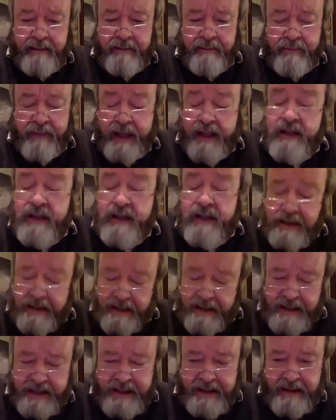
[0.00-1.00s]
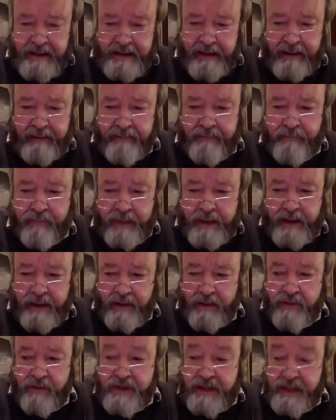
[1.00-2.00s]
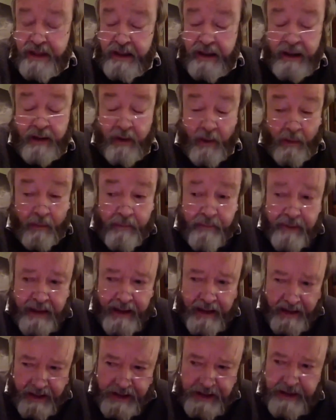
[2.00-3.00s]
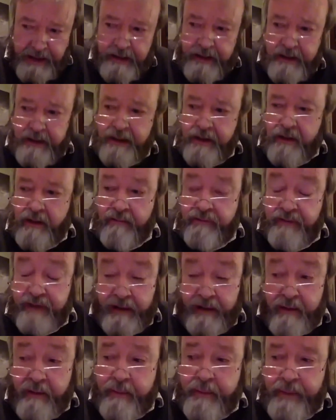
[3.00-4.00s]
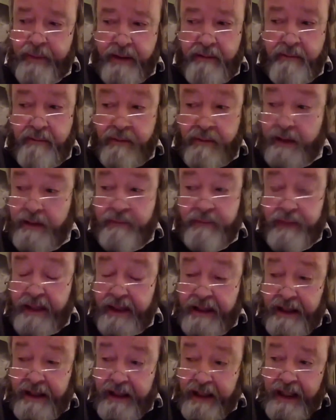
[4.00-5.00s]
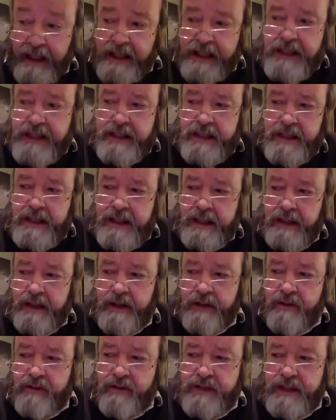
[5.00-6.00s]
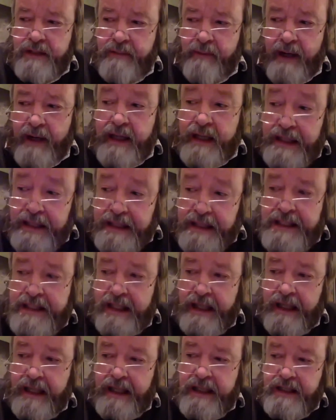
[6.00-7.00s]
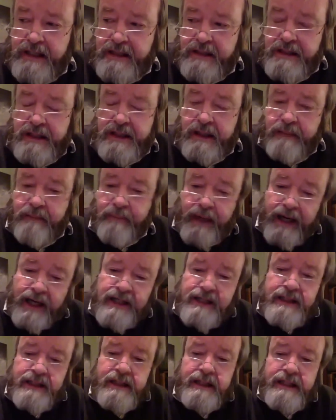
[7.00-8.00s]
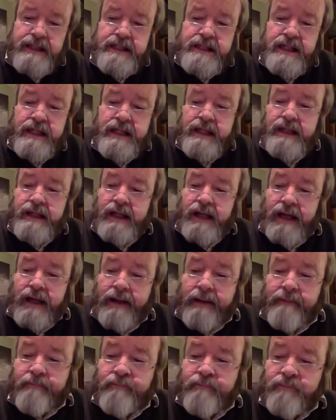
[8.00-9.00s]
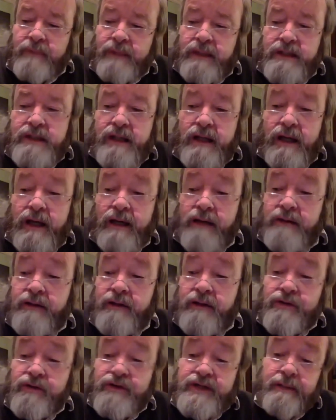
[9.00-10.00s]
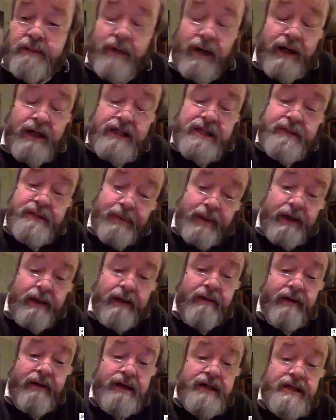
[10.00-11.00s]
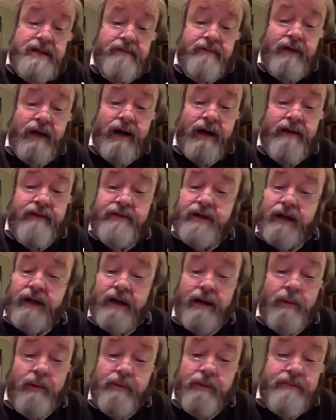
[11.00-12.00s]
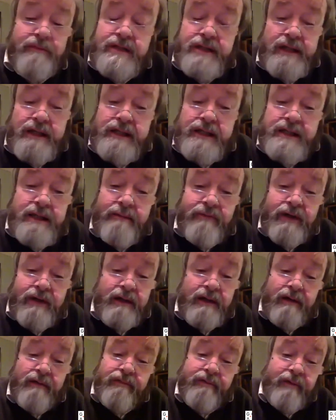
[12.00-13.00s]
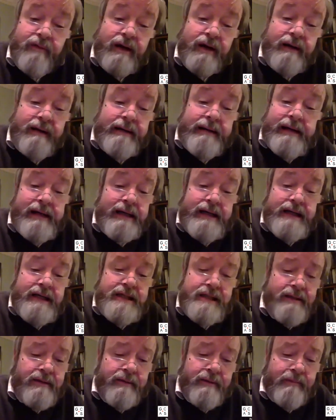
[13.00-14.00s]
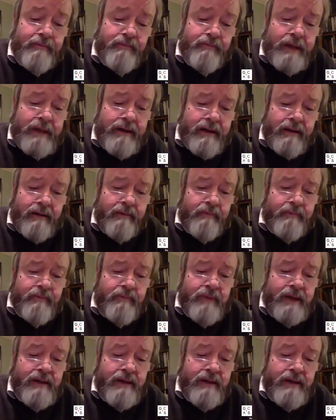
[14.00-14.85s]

methods, using a combination of therapy with medication and using my insight to see patterns, and using my experience of life to help them see something different. So, you know,